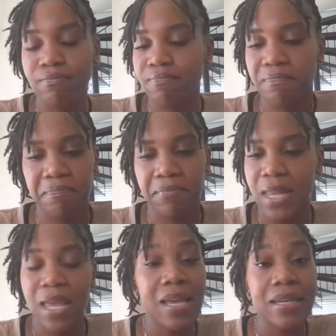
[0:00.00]
Mm-mm
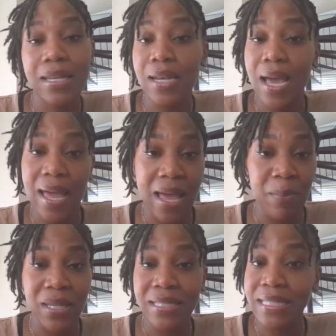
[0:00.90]
did not
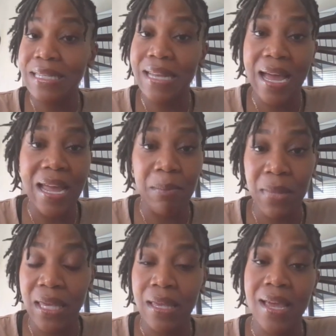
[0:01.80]
happen, denied
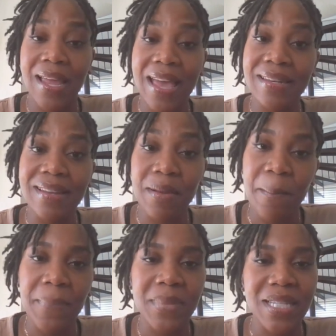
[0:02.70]
me. Got
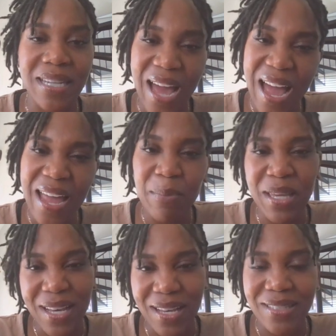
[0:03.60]
denied
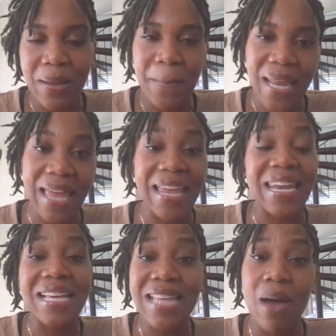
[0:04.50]
because I'm black.
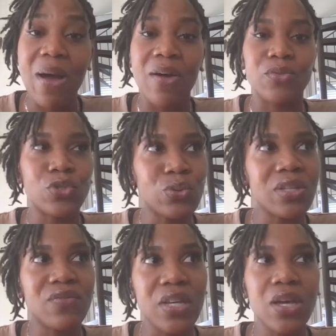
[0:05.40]
And that's how I
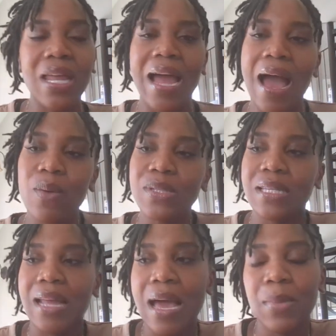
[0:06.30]
truly feel. Like I was
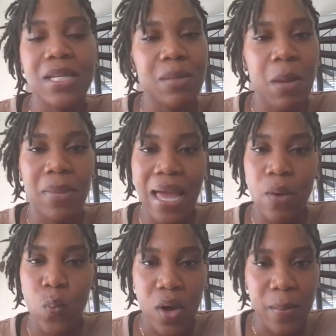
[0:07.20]
denied because I'm a
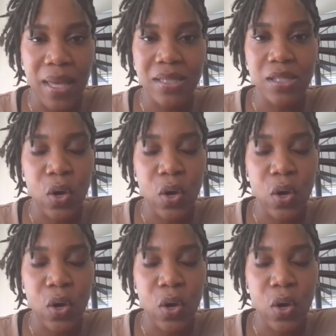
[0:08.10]
black woman.